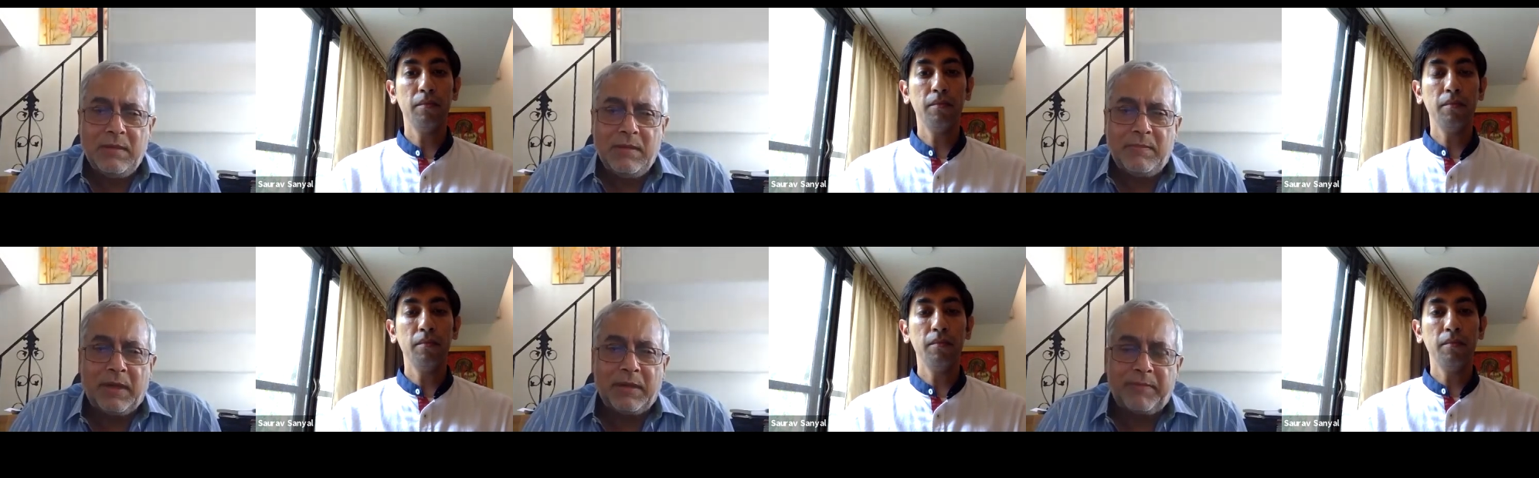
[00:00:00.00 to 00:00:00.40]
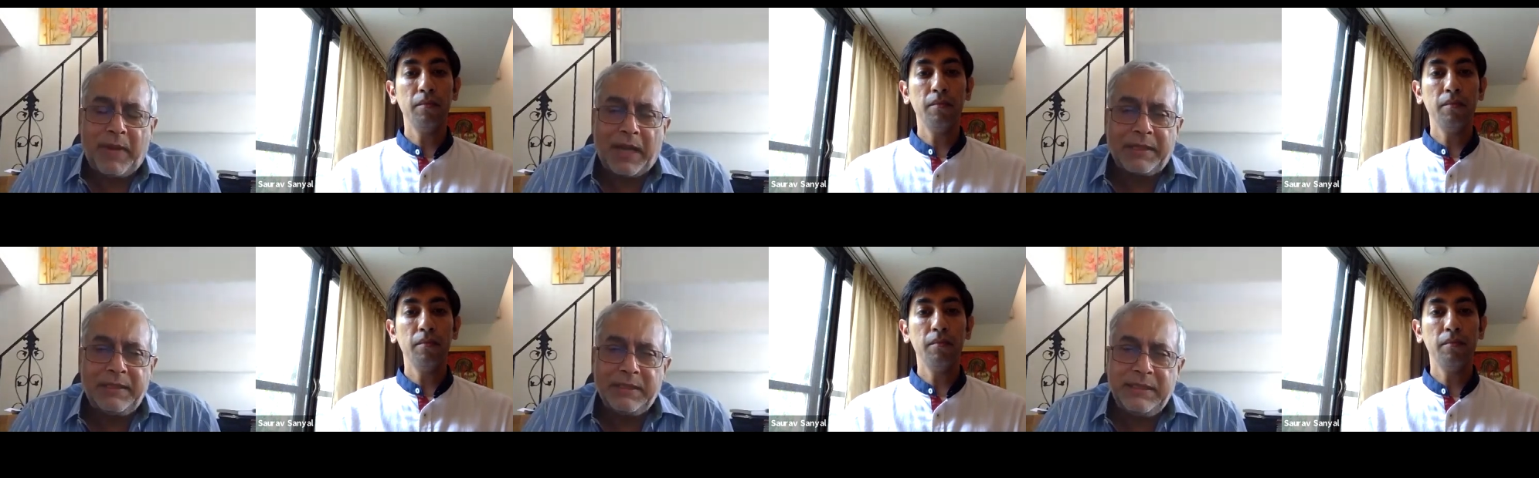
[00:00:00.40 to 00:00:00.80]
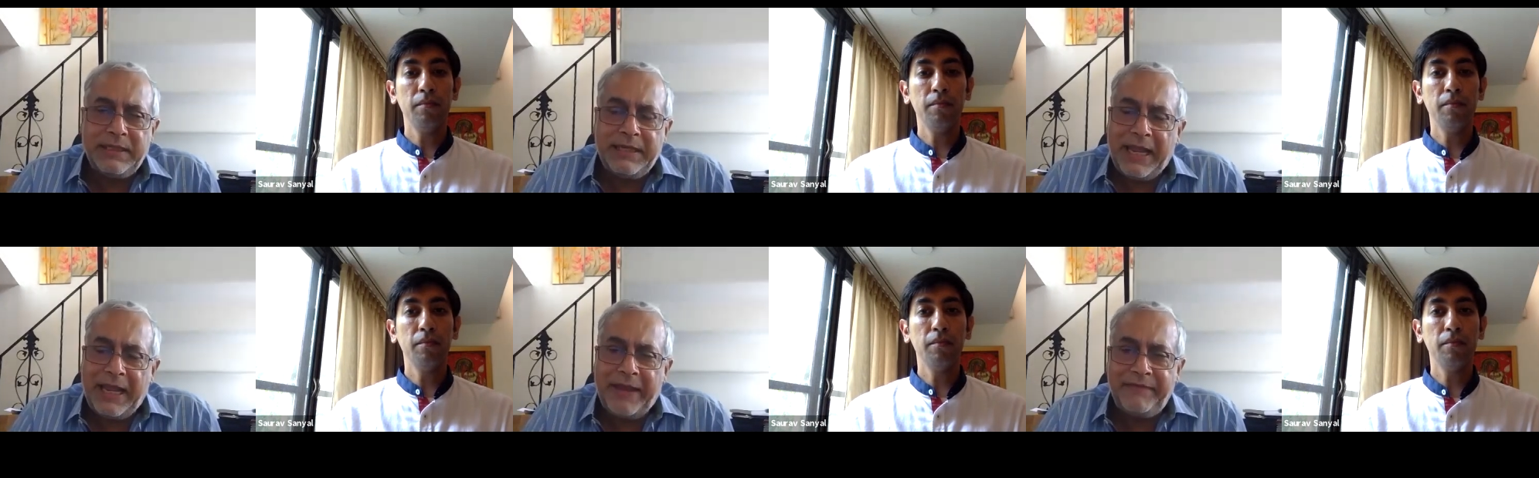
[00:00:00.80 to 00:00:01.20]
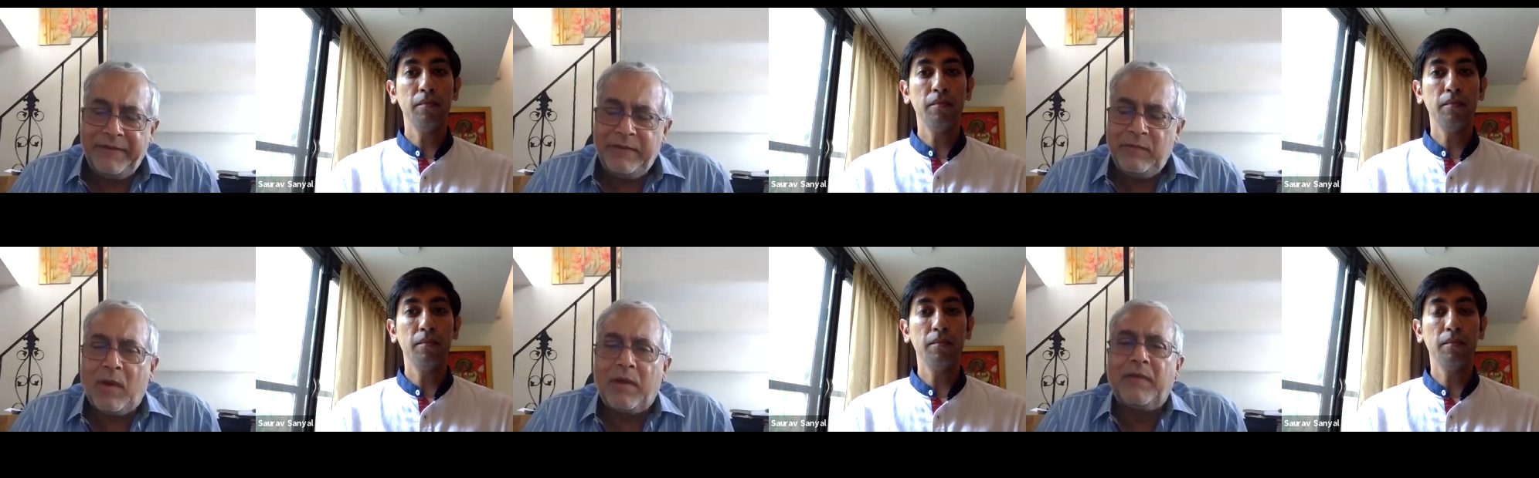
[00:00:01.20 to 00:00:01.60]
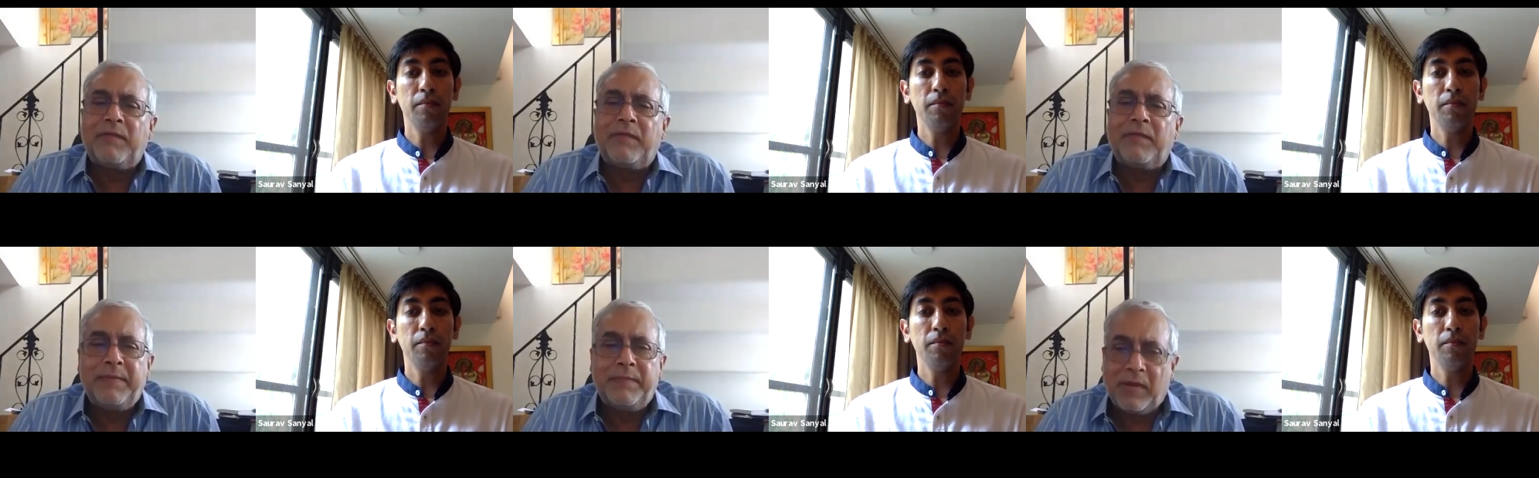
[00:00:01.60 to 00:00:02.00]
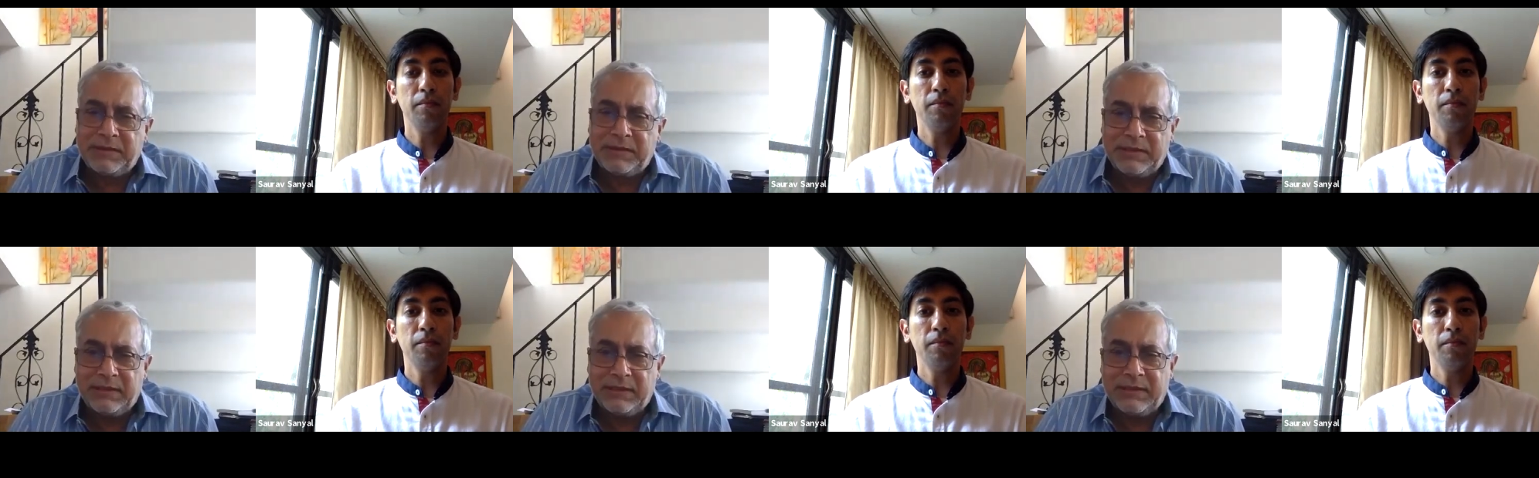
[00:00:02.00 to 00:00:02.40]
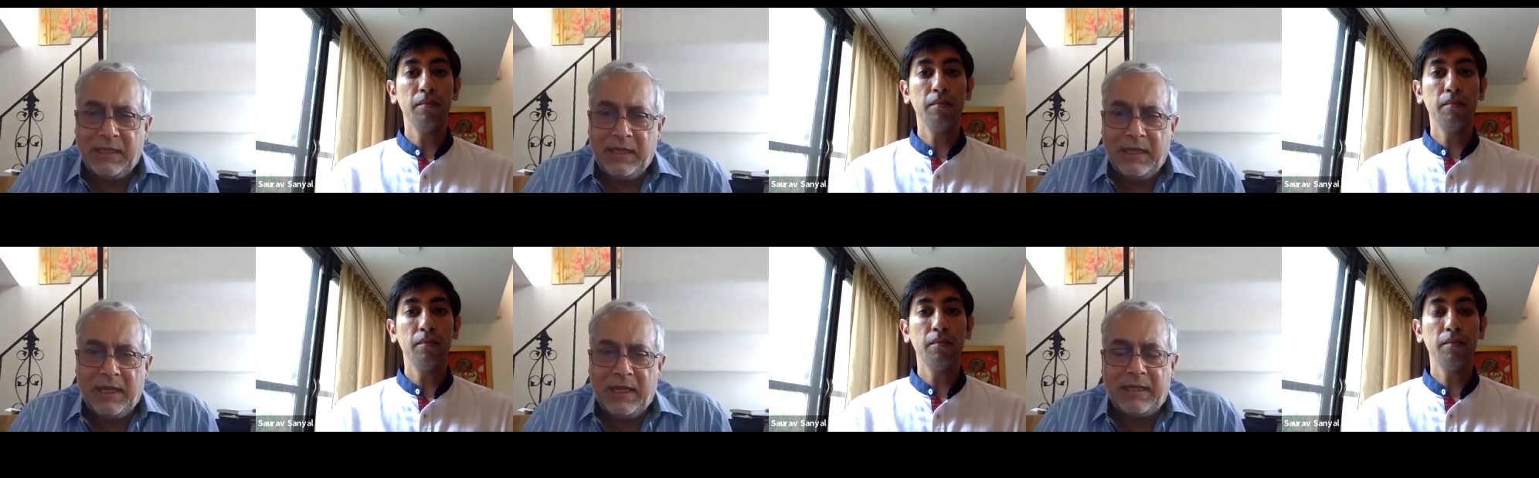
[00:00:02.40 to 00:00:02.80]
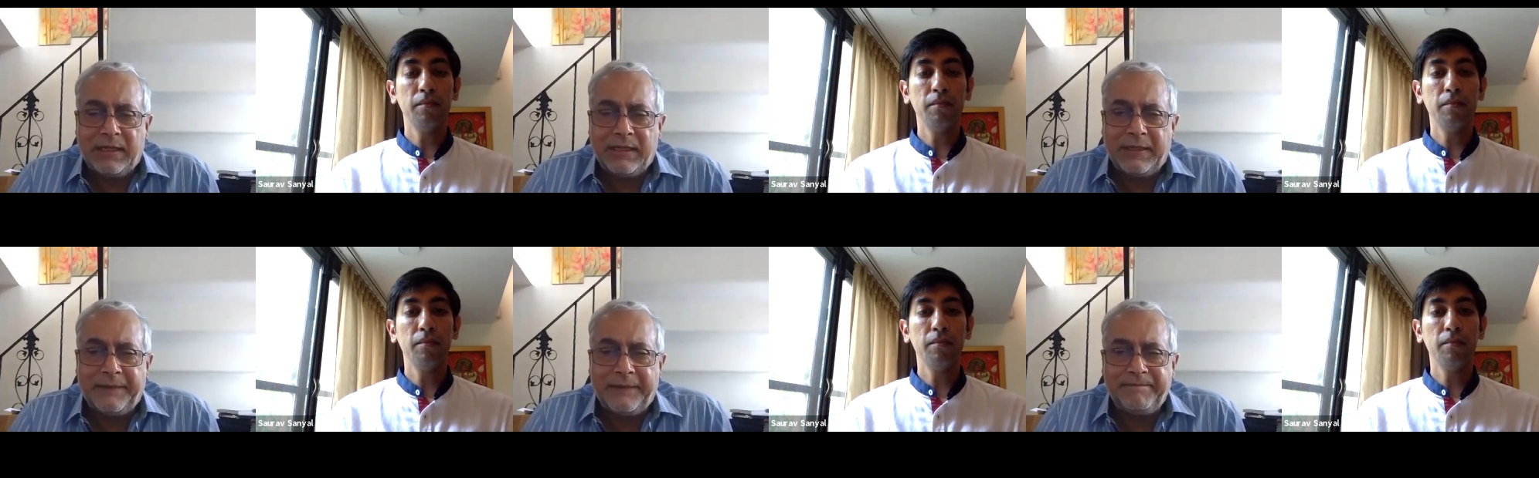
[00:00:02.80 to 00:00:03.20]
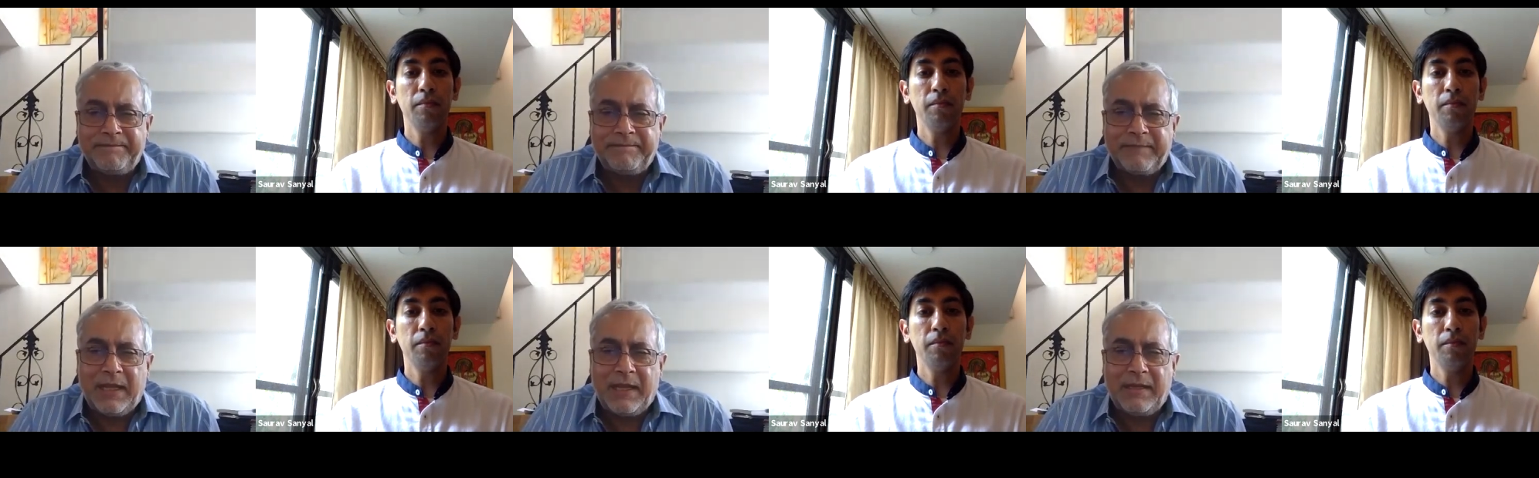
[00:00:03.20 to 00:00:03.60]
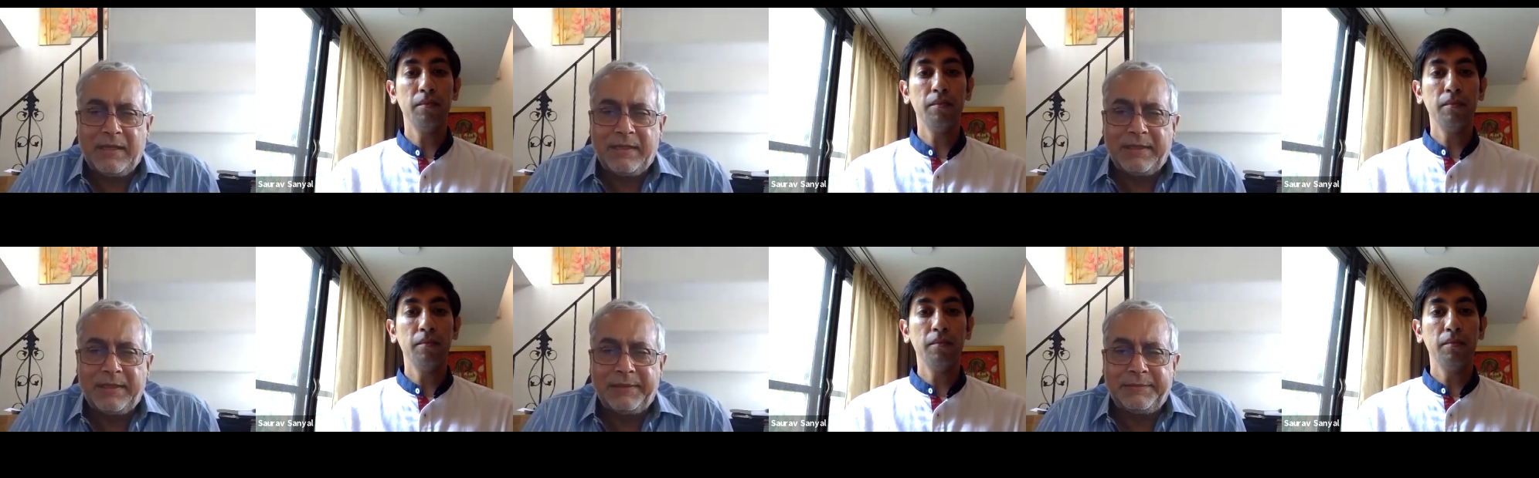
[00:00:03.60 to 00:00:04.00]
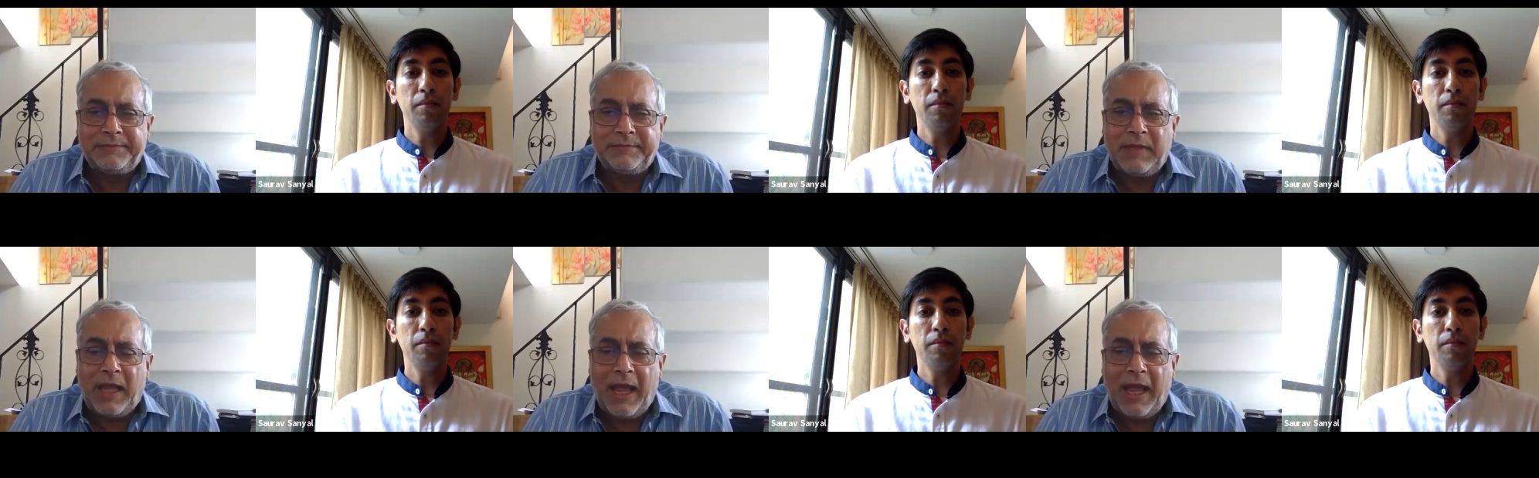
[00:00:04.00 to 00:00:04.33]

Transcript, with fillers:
Speaker 1: but practically every one of my bosses um, um,